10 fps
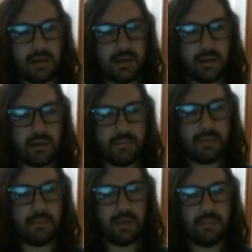I have the
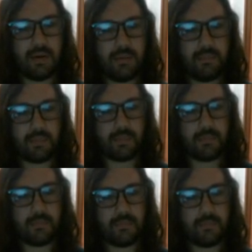minimap.
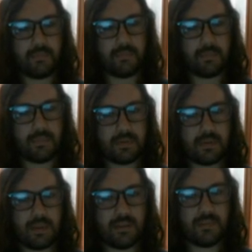
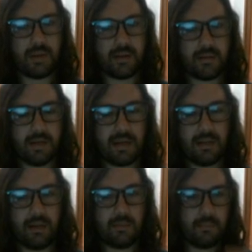Not displaying
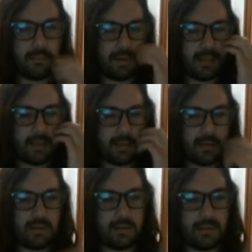correctly, but
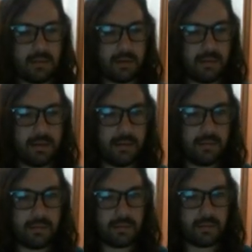there it is.